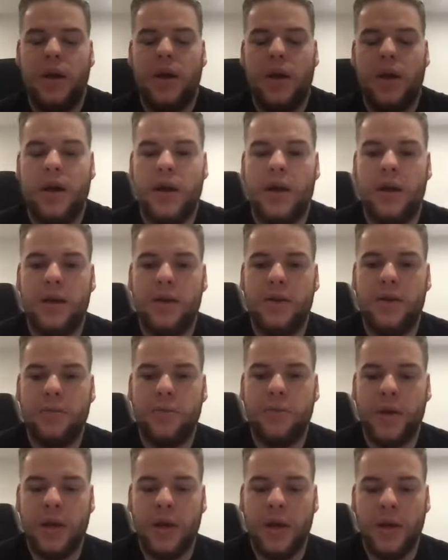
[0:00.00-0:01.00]
Yeah. And it took
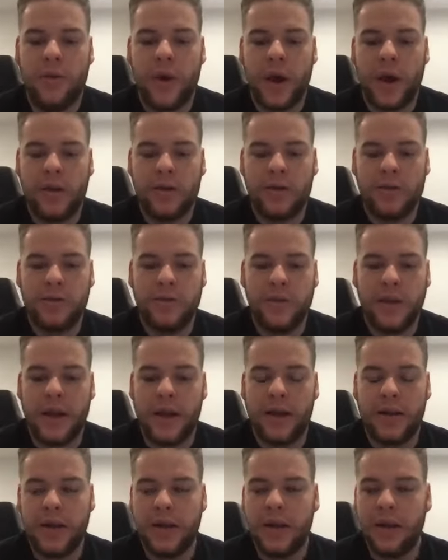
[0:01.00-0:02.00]
me a while,
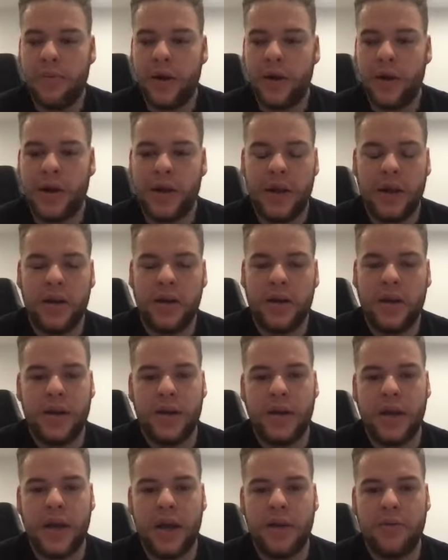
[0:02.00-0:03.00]
I think about a year
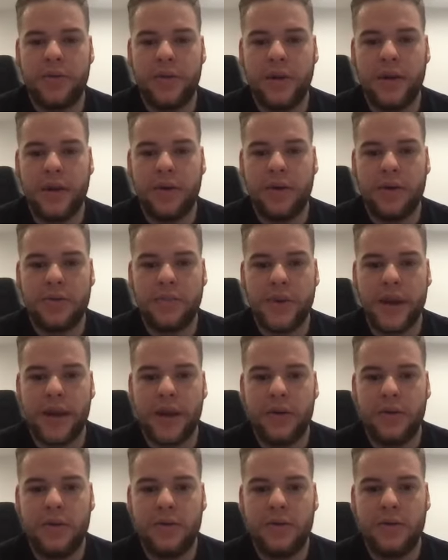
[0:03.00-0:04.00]
and a half that I was
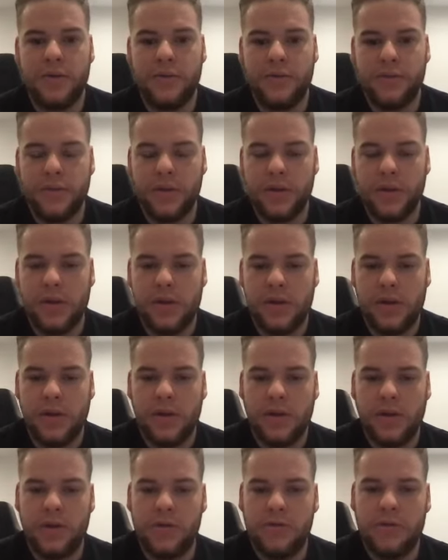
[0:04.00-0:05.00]
back on
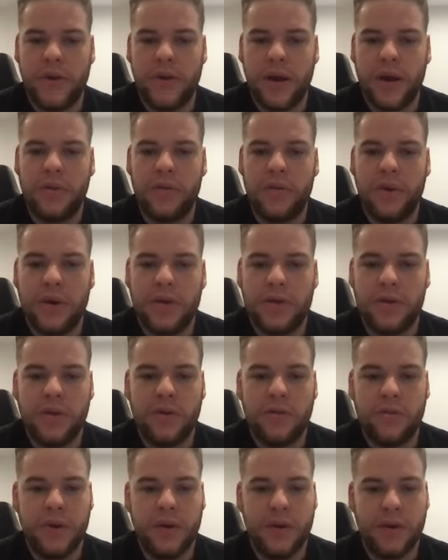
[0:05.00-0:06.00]
on track what I should
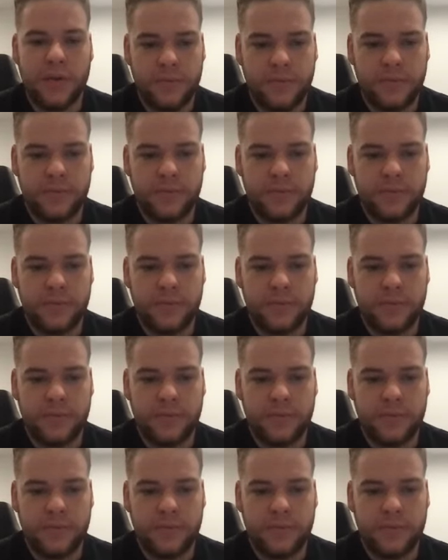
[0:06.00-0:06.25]
have been.